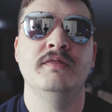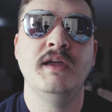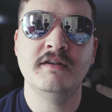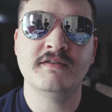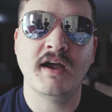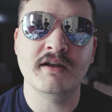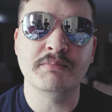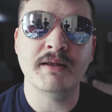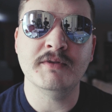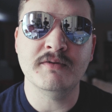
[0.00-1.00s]
they decided to
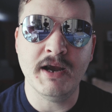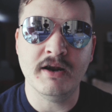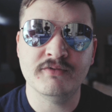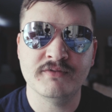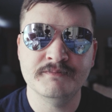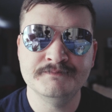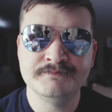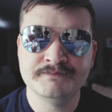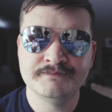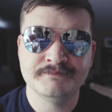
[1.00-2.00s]
blame tomatoes.
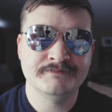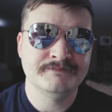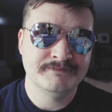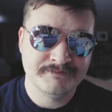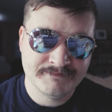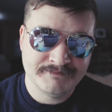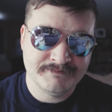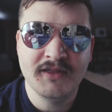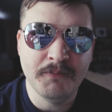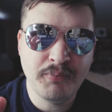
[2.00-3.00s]

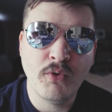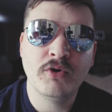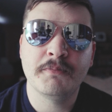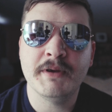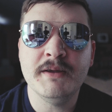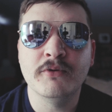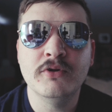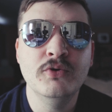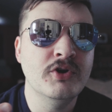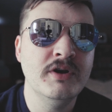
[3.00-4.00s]
The poorer people
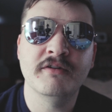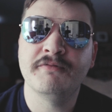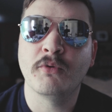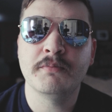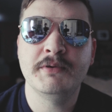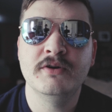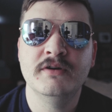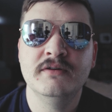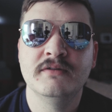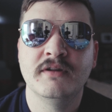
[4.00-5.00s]
who couldn't afford pewter,